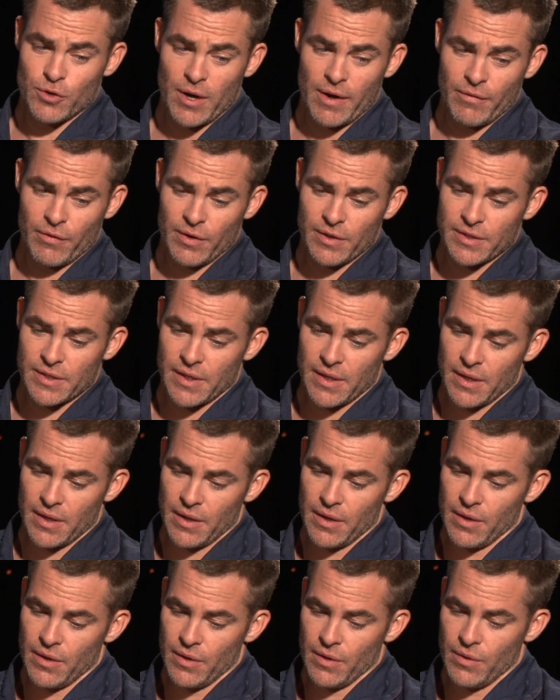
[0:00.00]
Trevor is
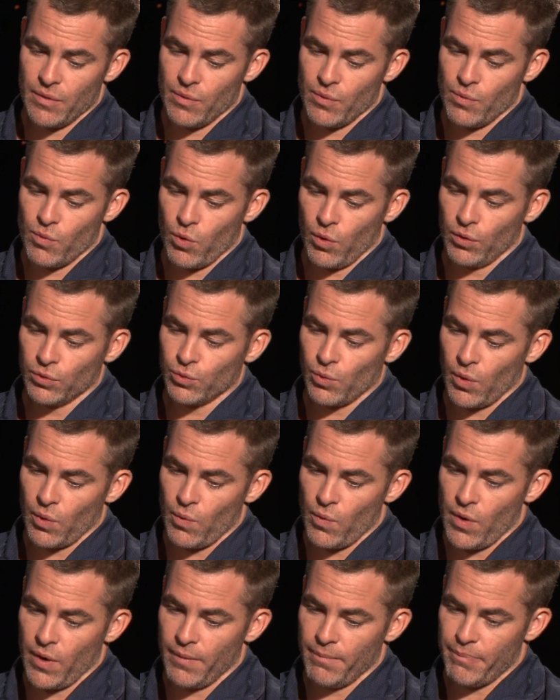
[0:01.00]
a World
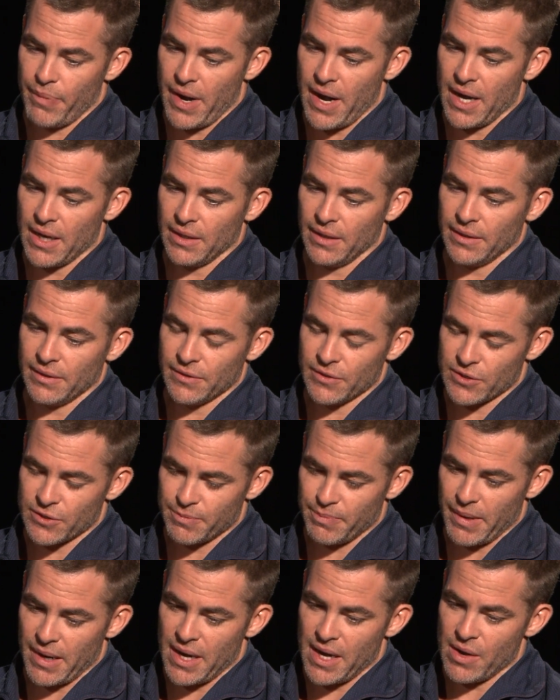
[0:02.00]
War I pilot and
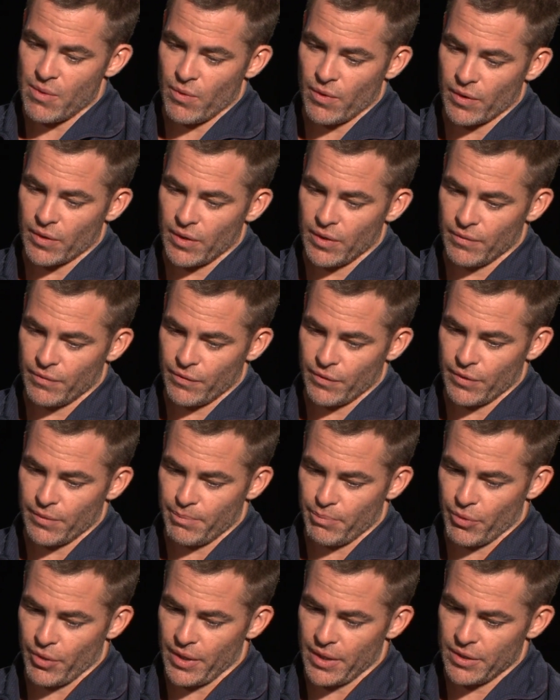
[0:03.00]
spy working for the
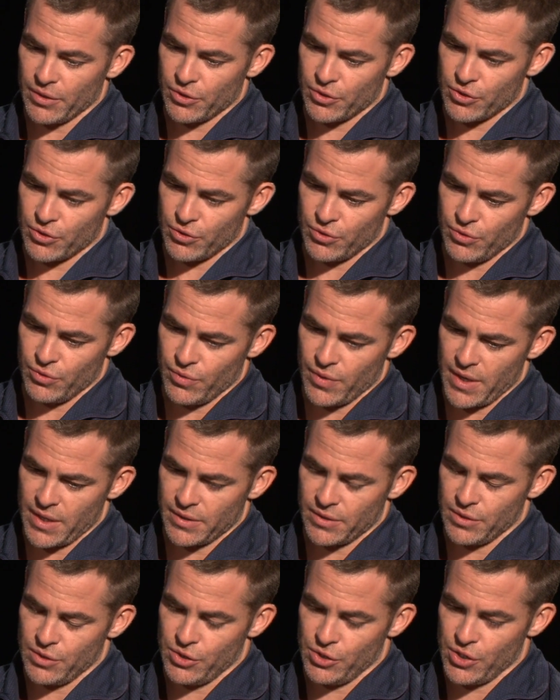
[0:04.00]
British who
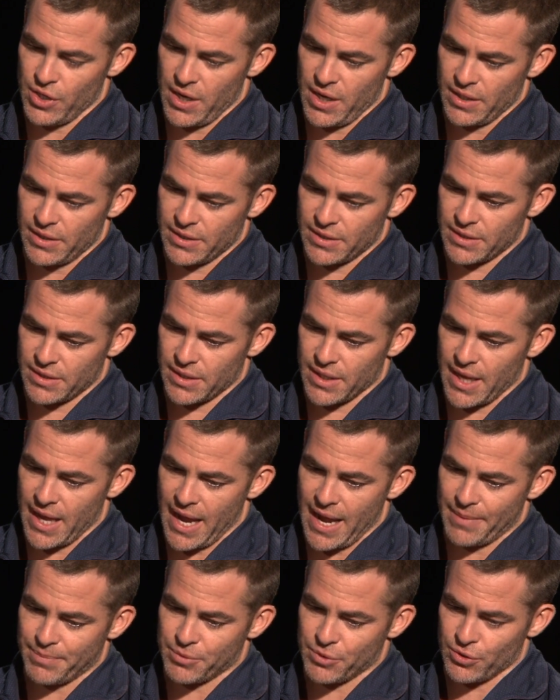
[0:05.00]
has just
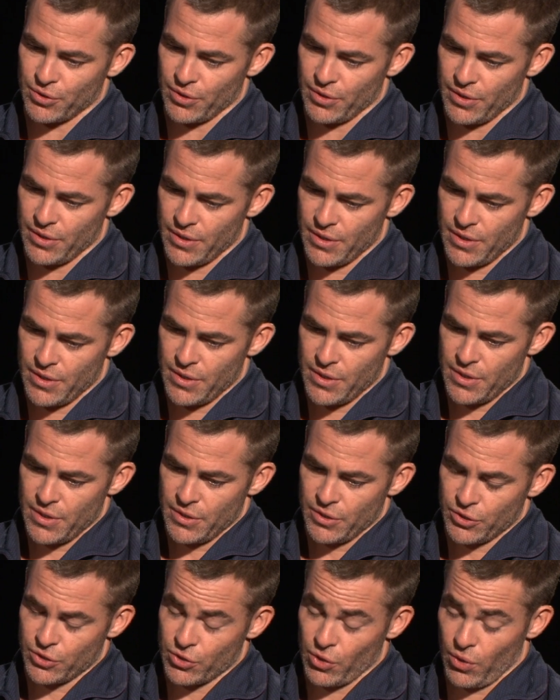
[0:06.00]

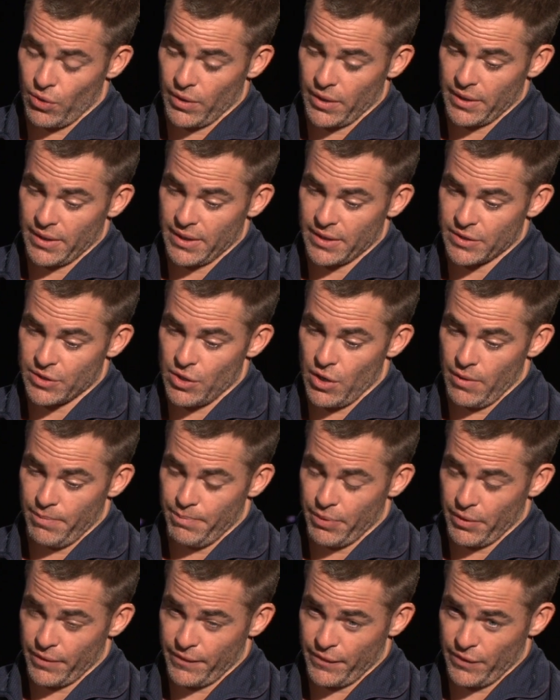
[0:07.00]
stolen this
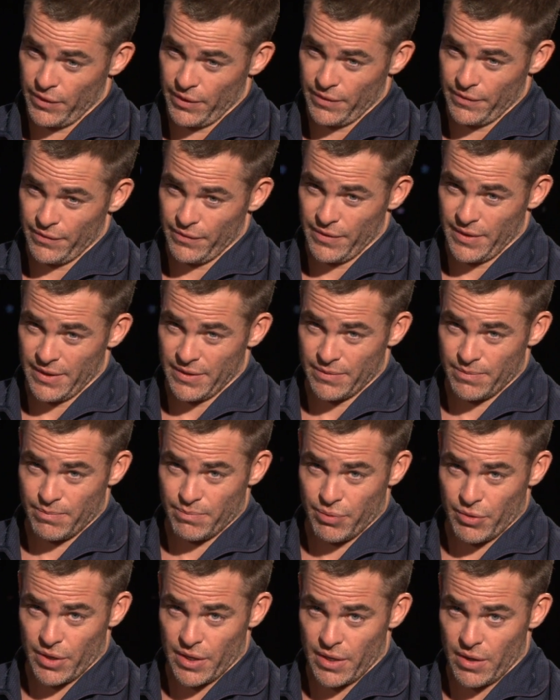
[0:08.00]
notebook full of these
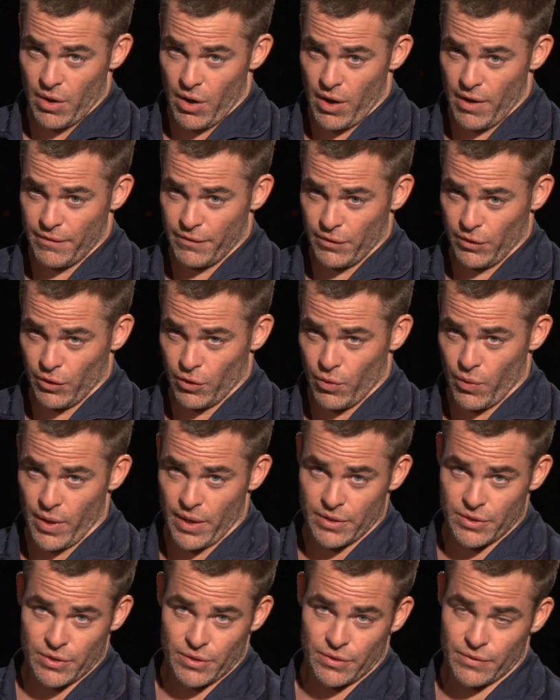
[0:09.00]
pretty awful
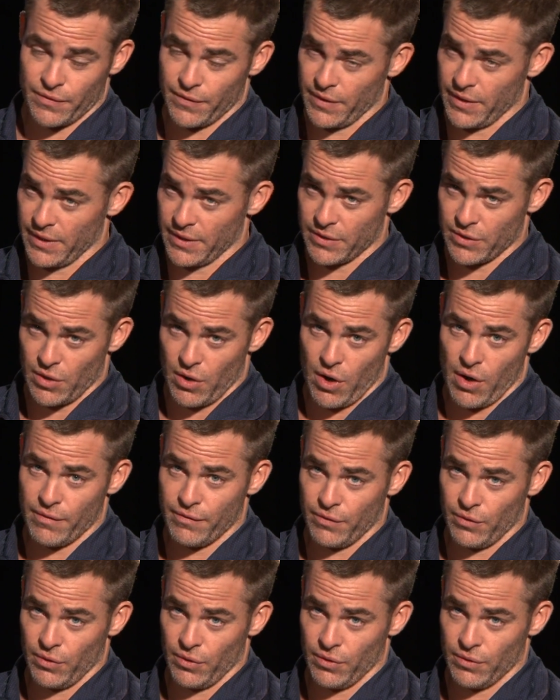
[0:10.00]
equations for this
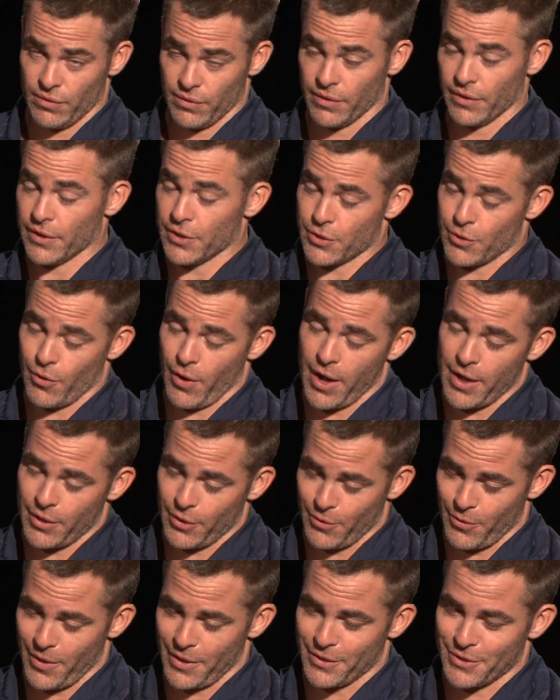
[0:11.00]
awful, or these great
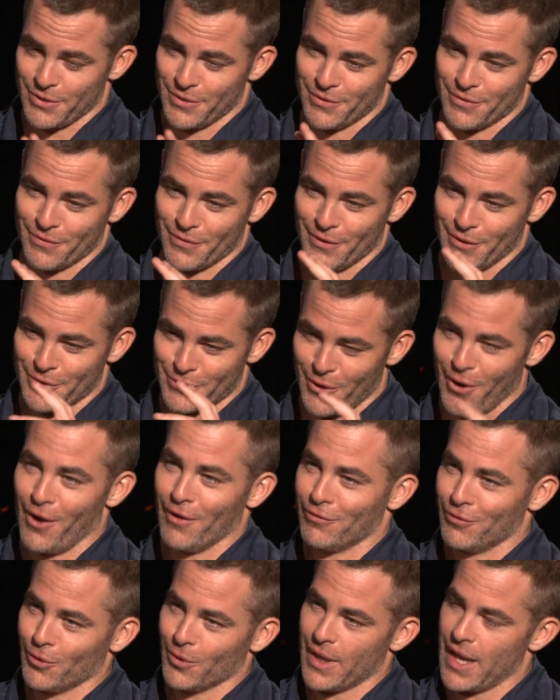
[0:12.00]
equations for this
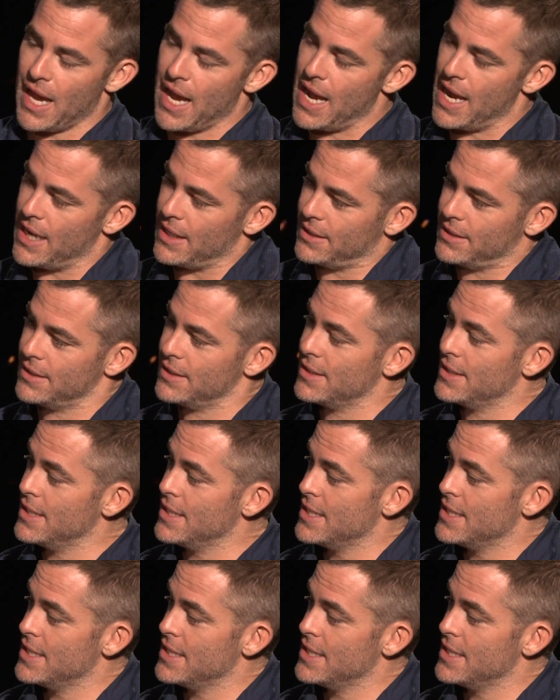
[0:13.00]
awful gas